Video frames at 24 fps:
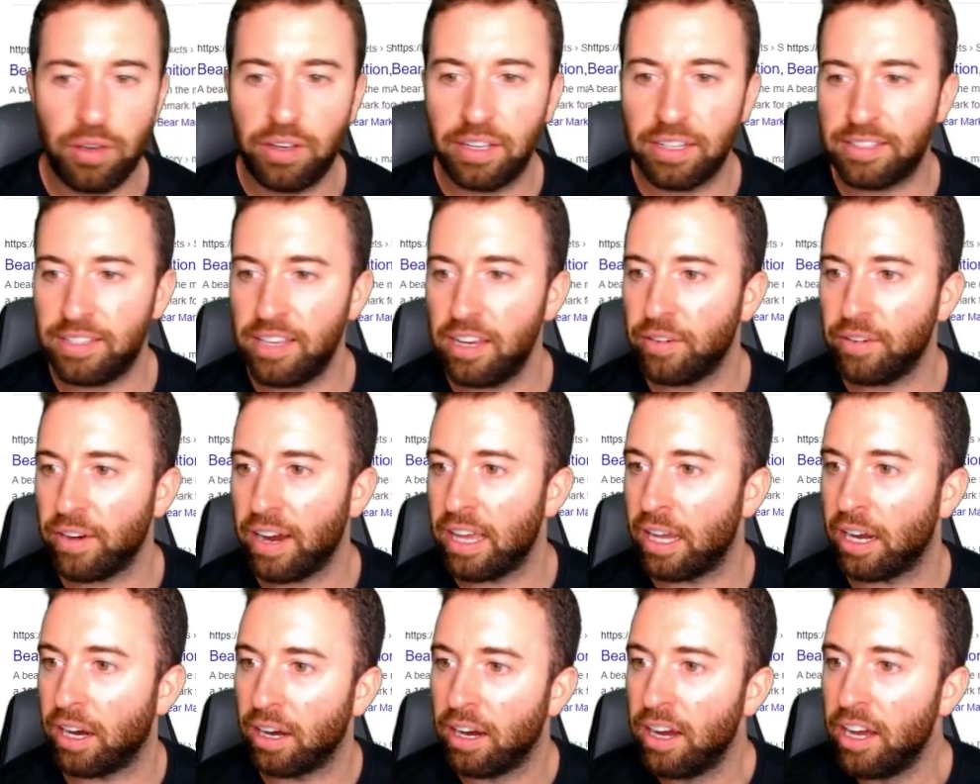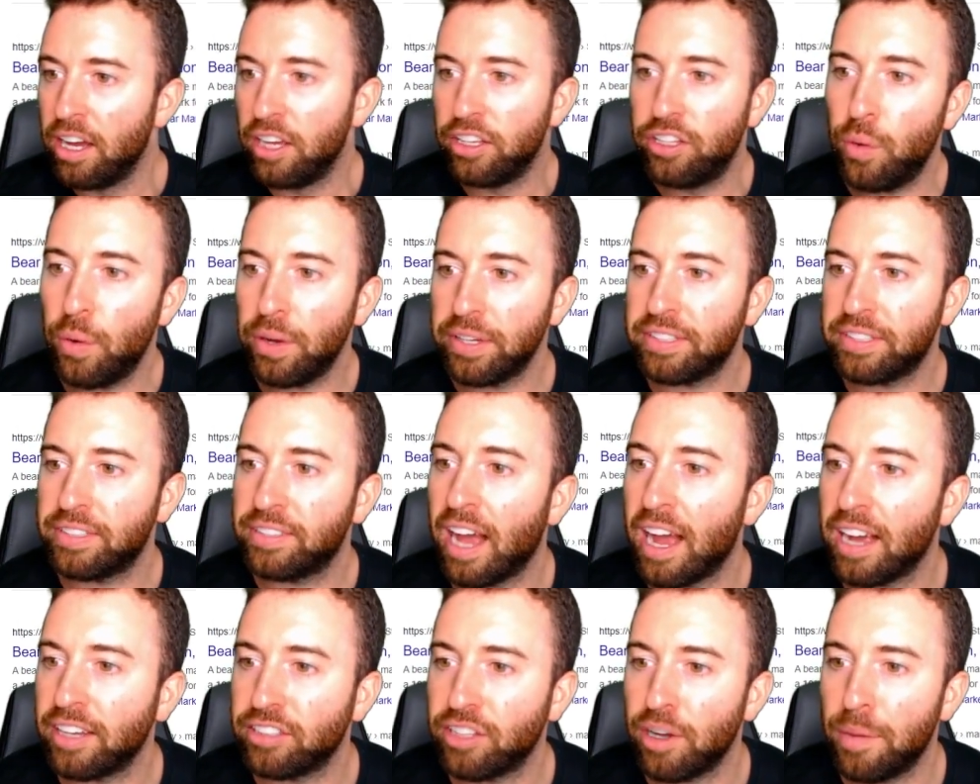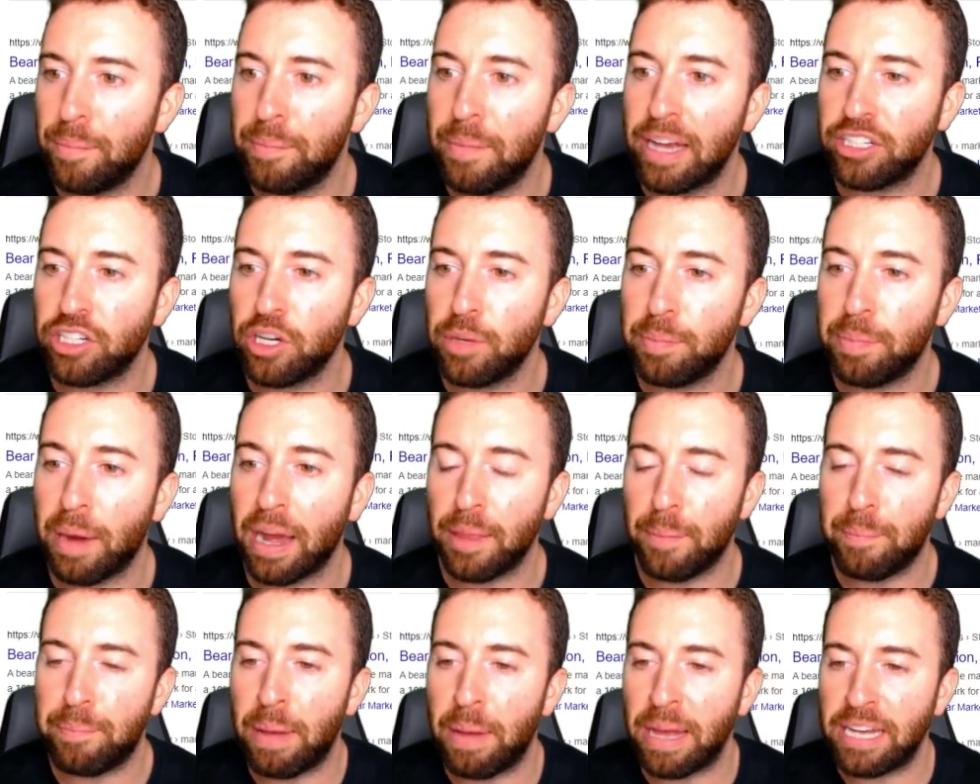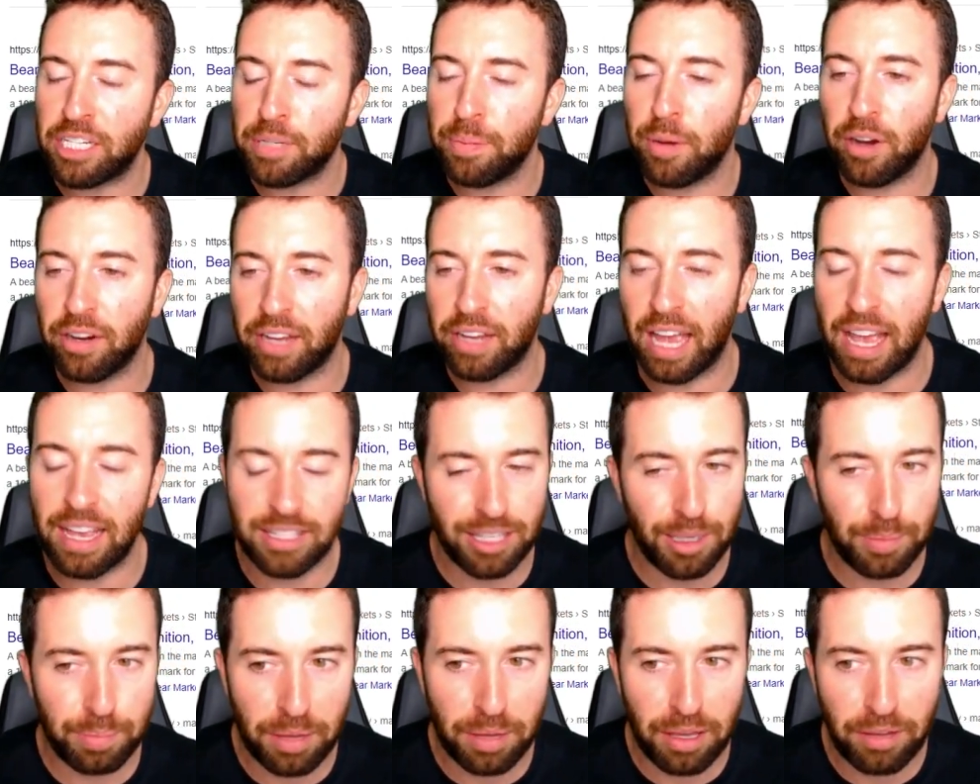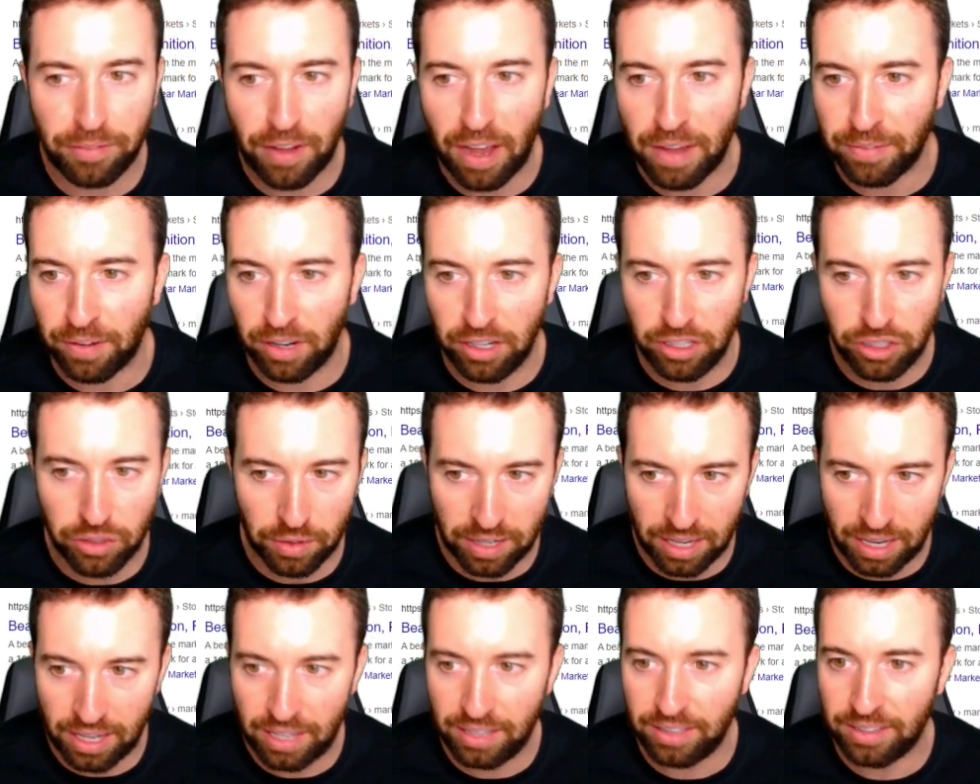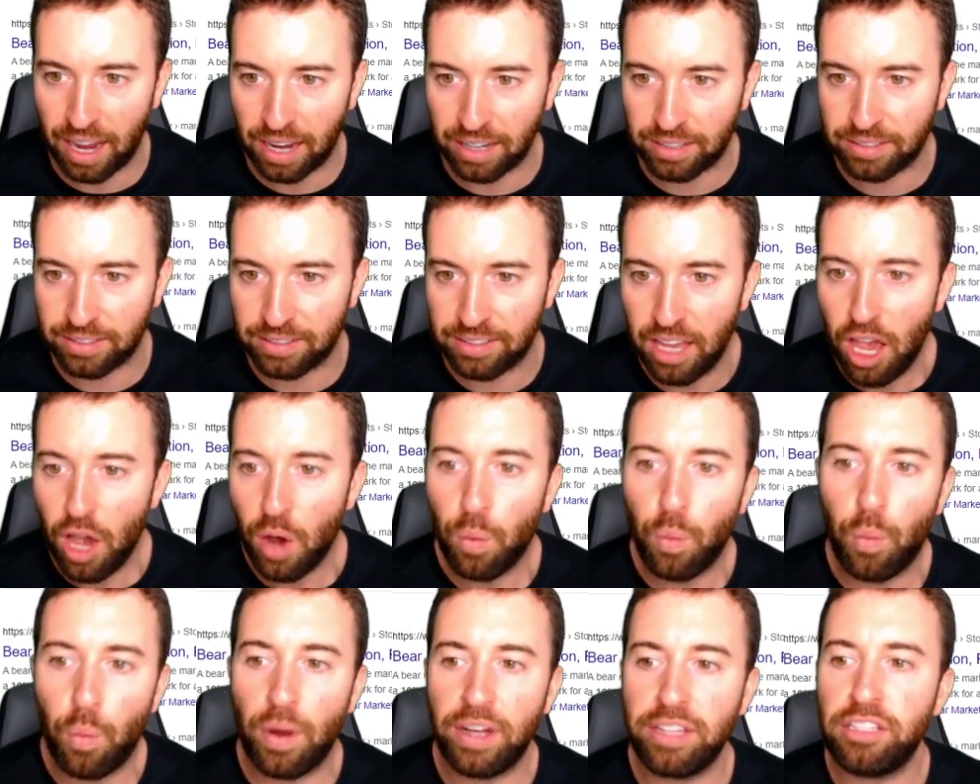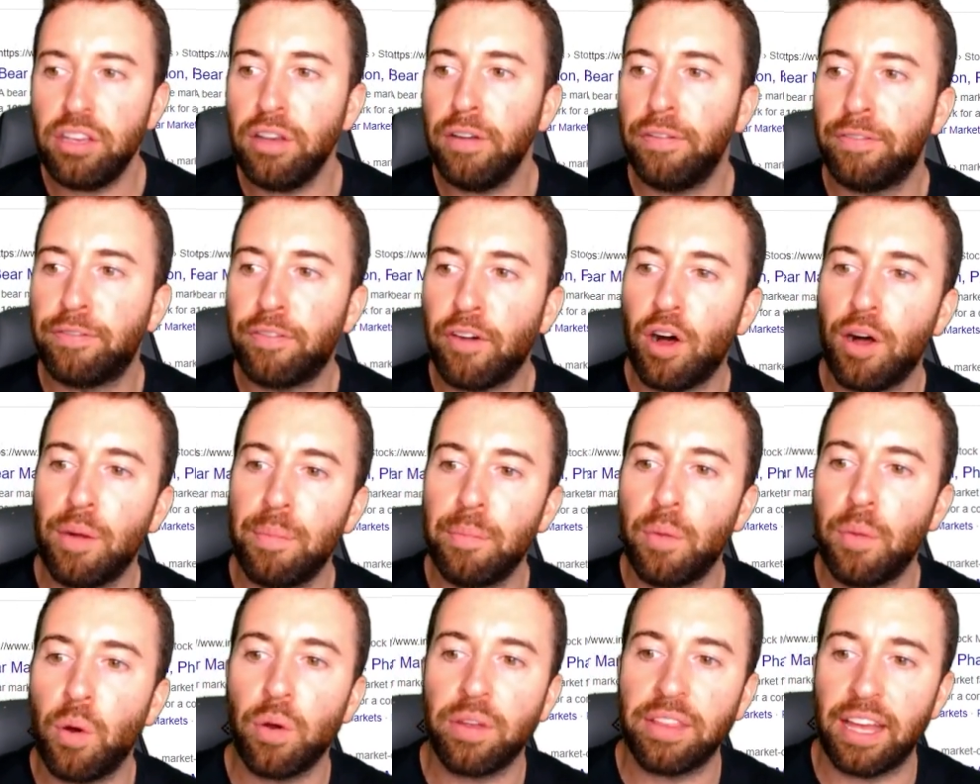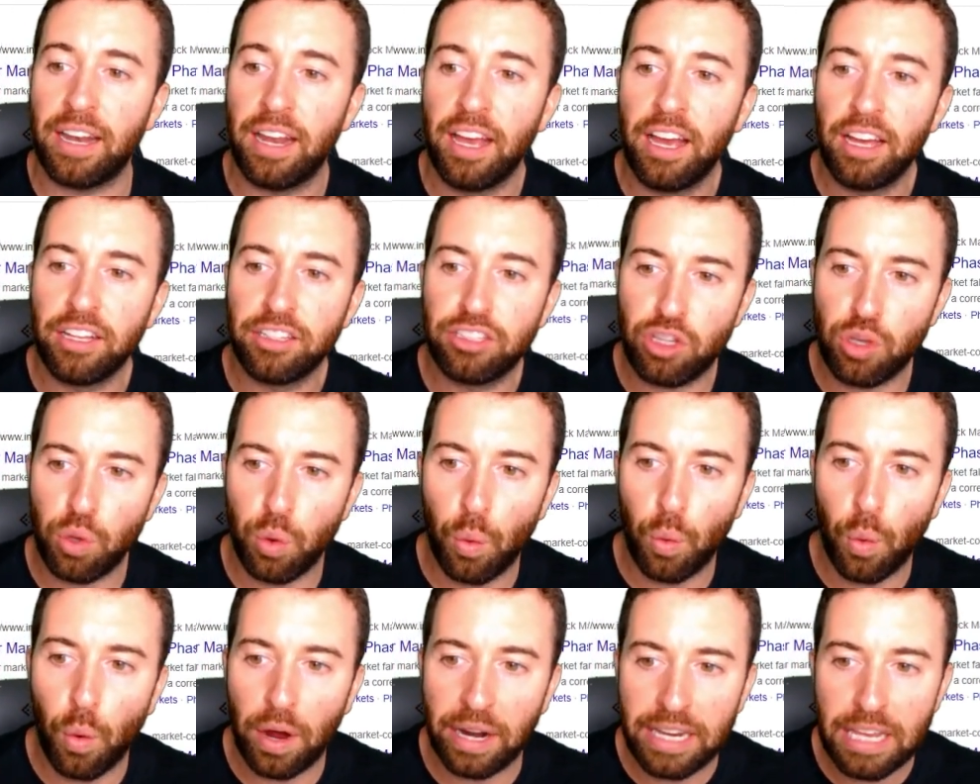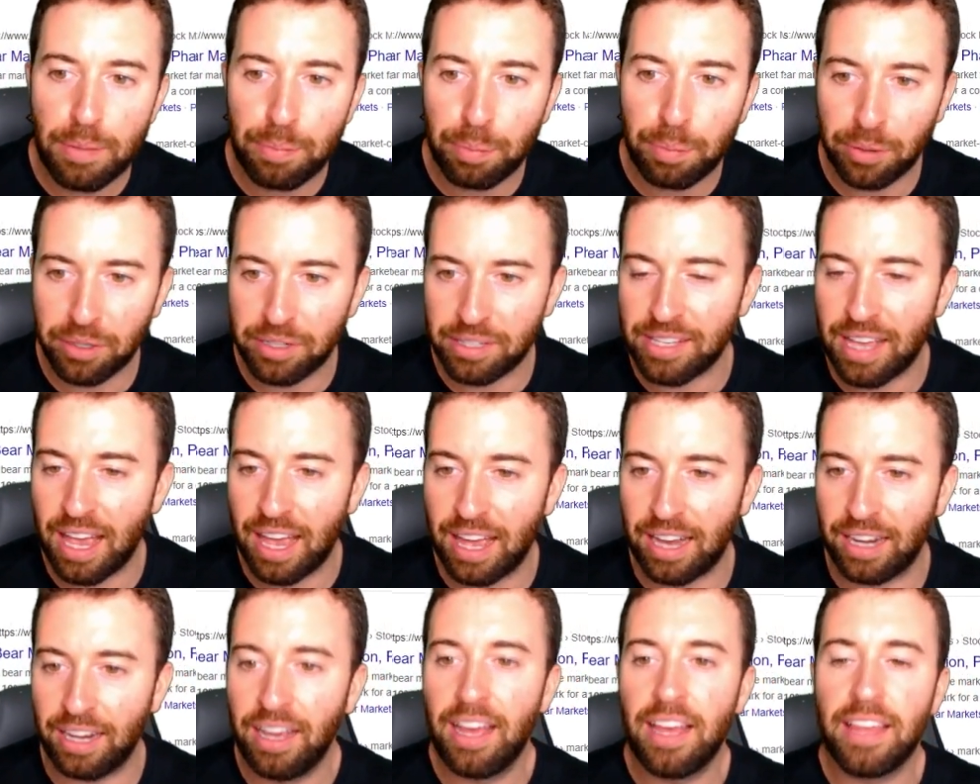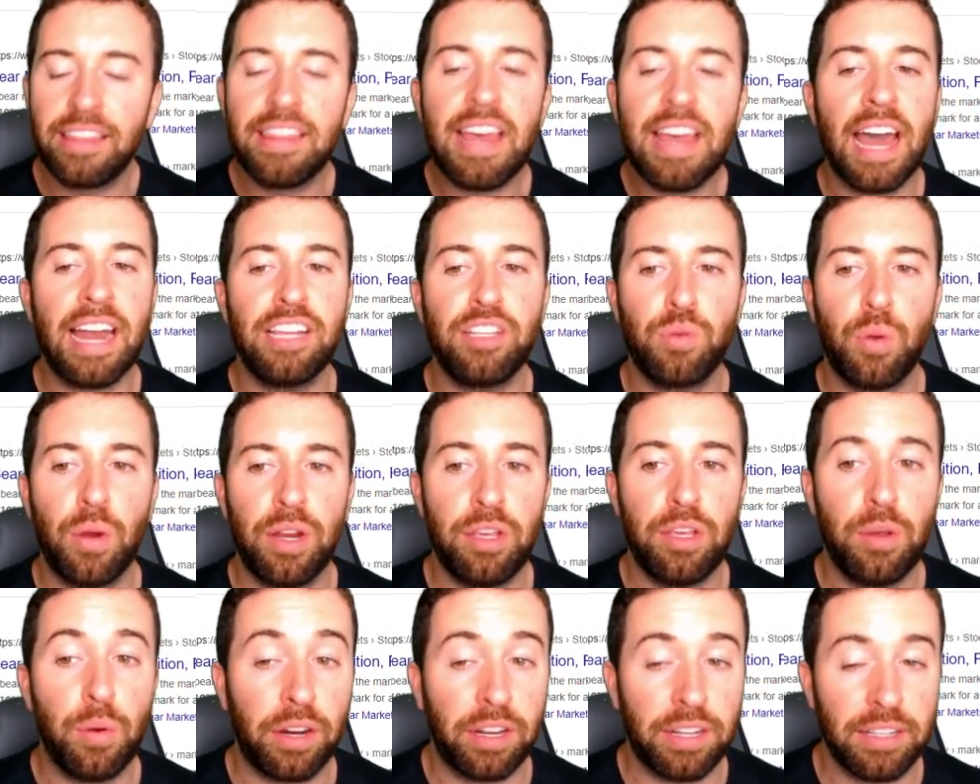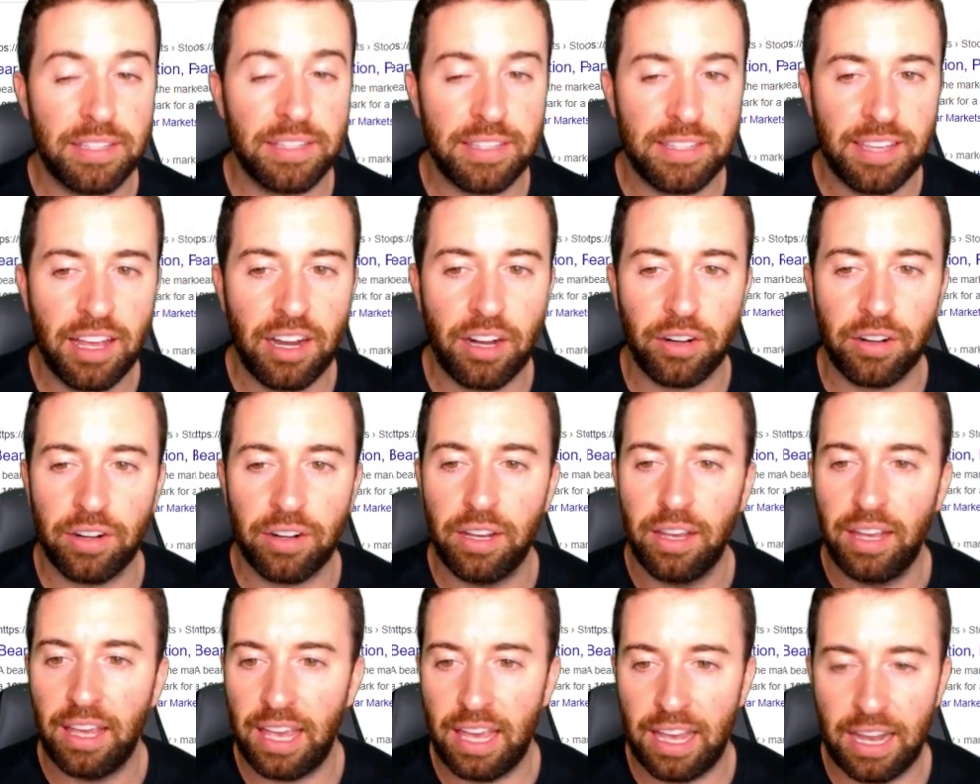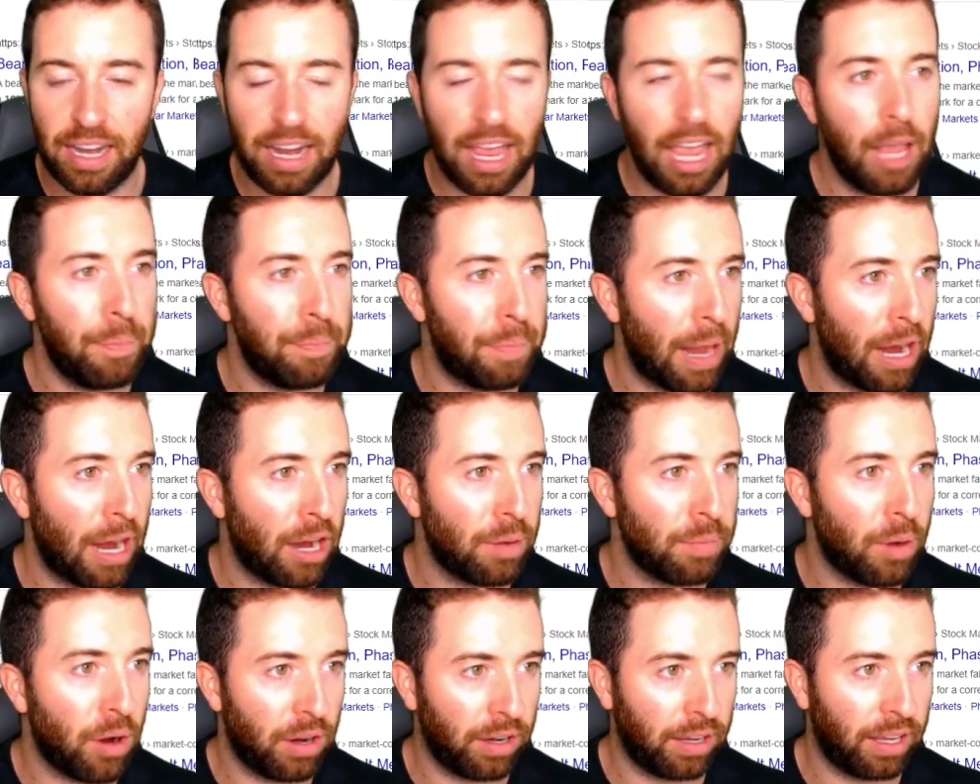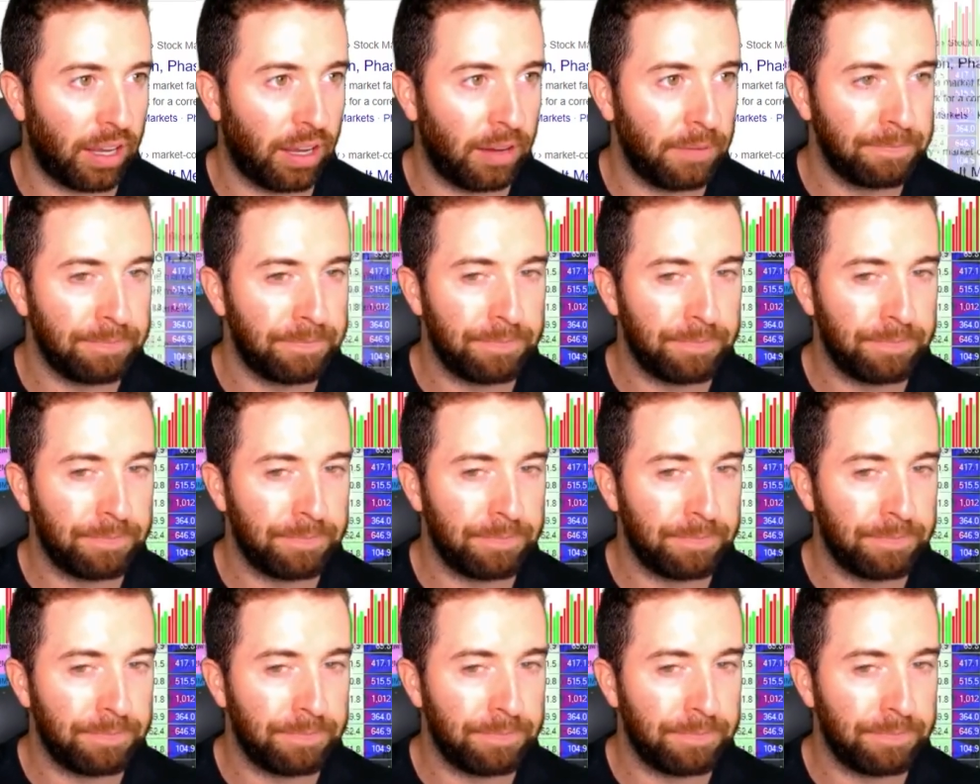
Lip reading: can see right here, U.S. stocks are measured by the benchmark S&P 500 index. Once you fall more than 20%, that is where you are considered in a bear market.